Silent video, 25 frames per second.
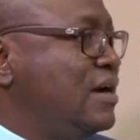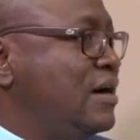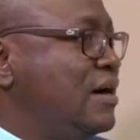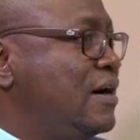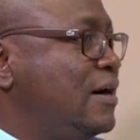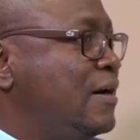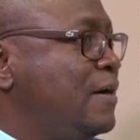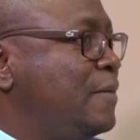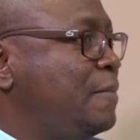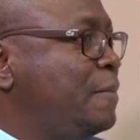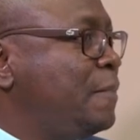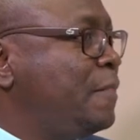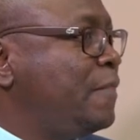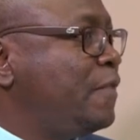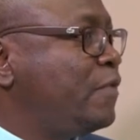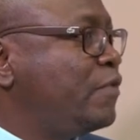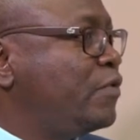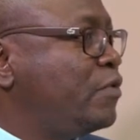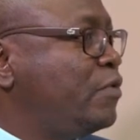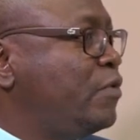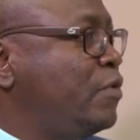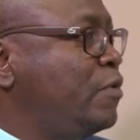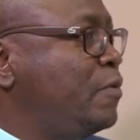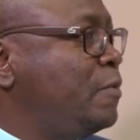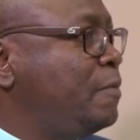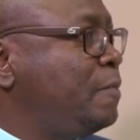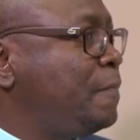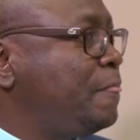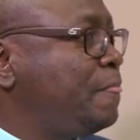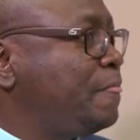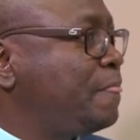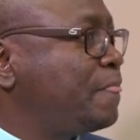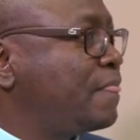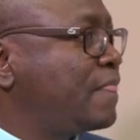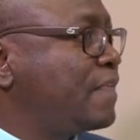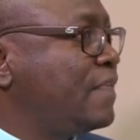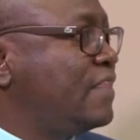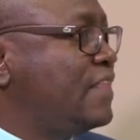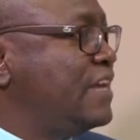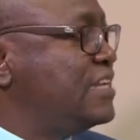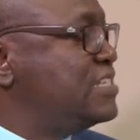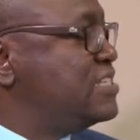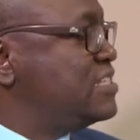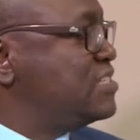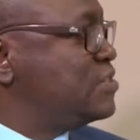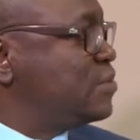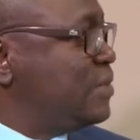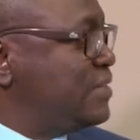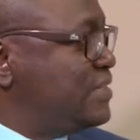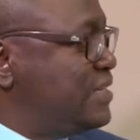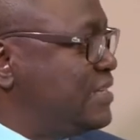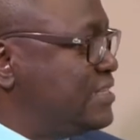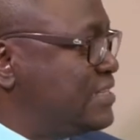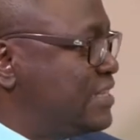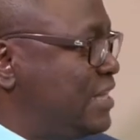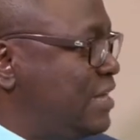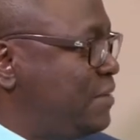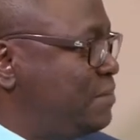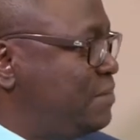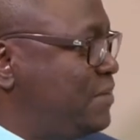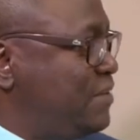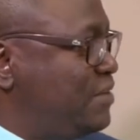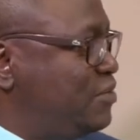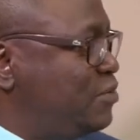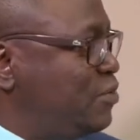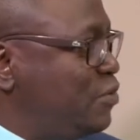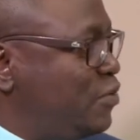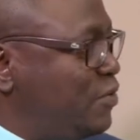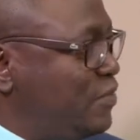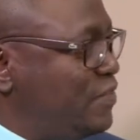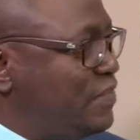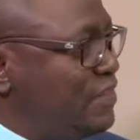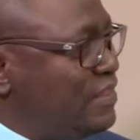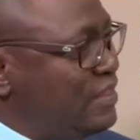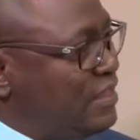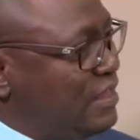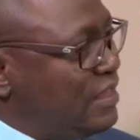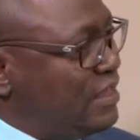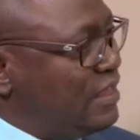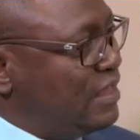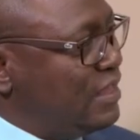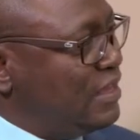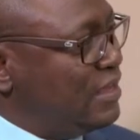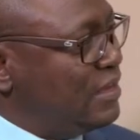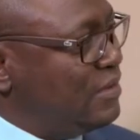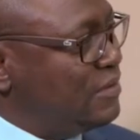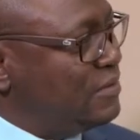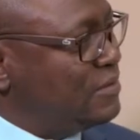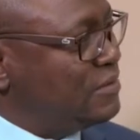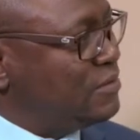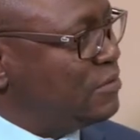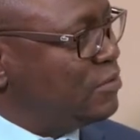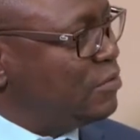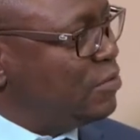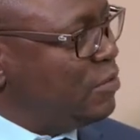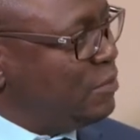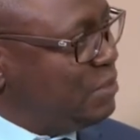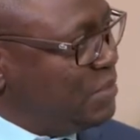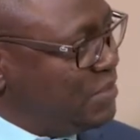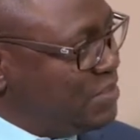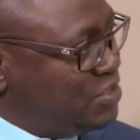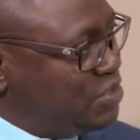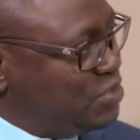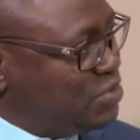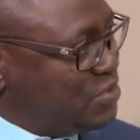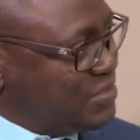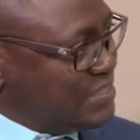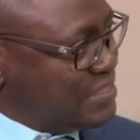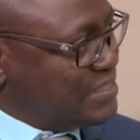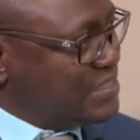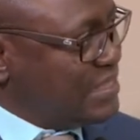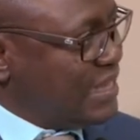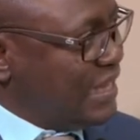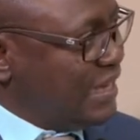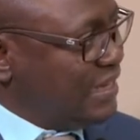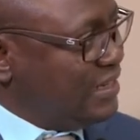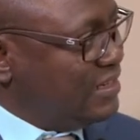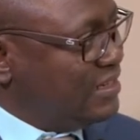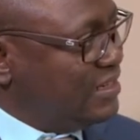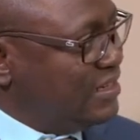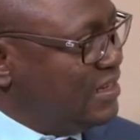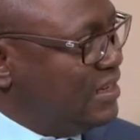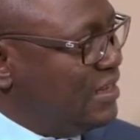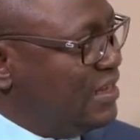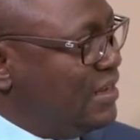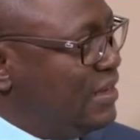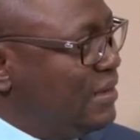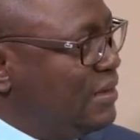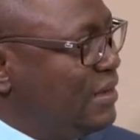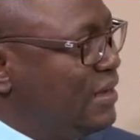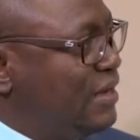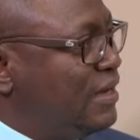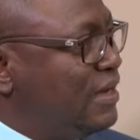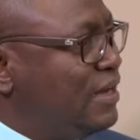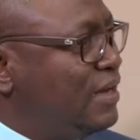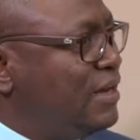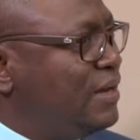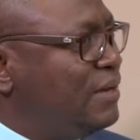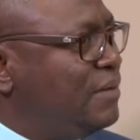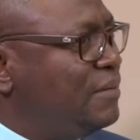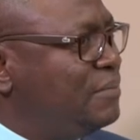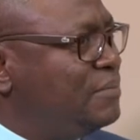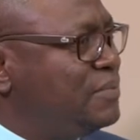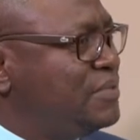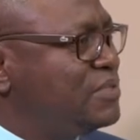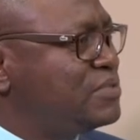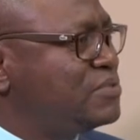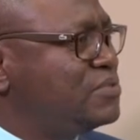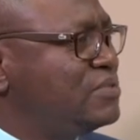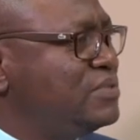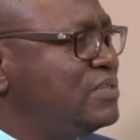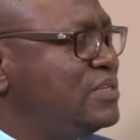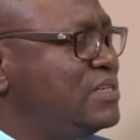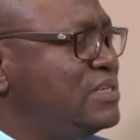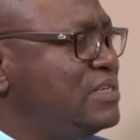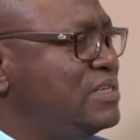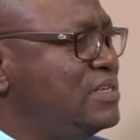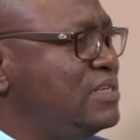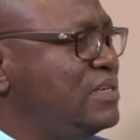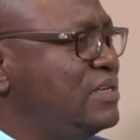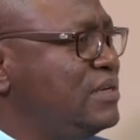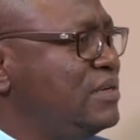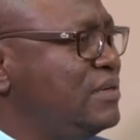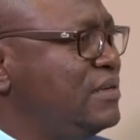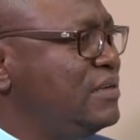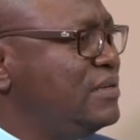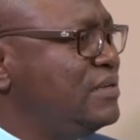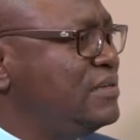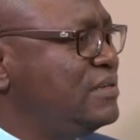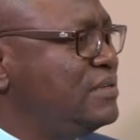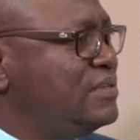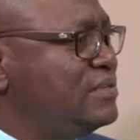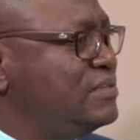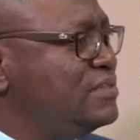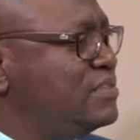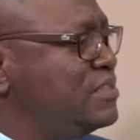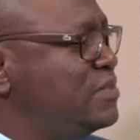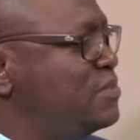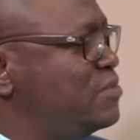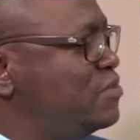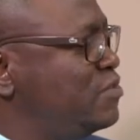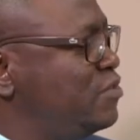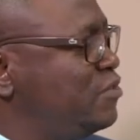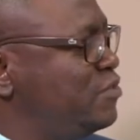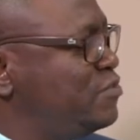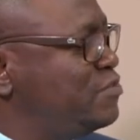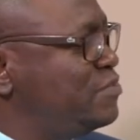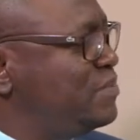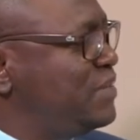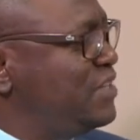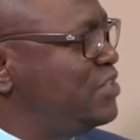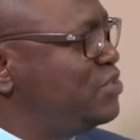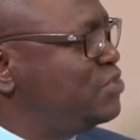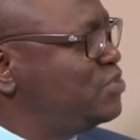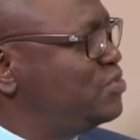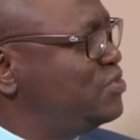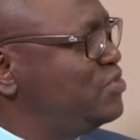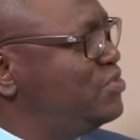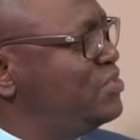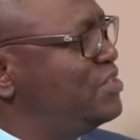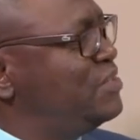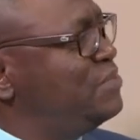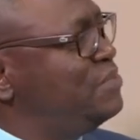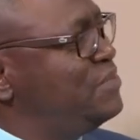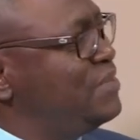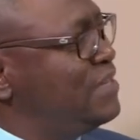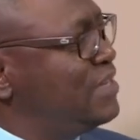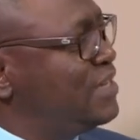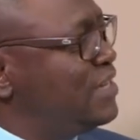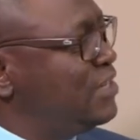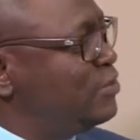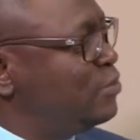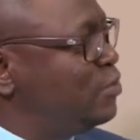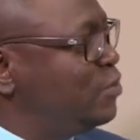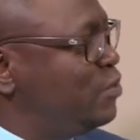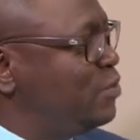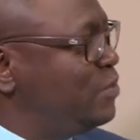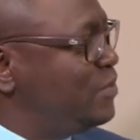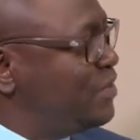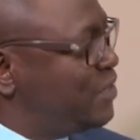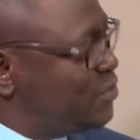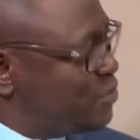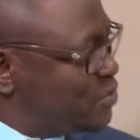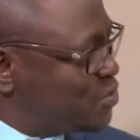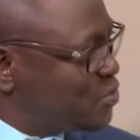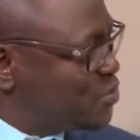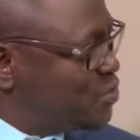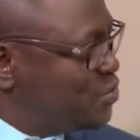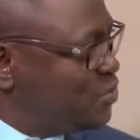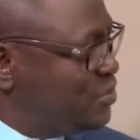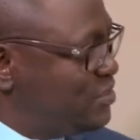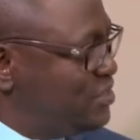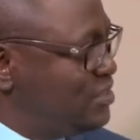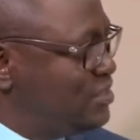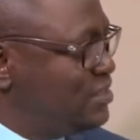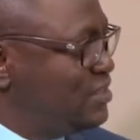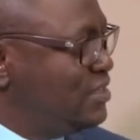Um, so that is what has happened on the competition side. Uh, personally, in terms of my children being at home, that was good.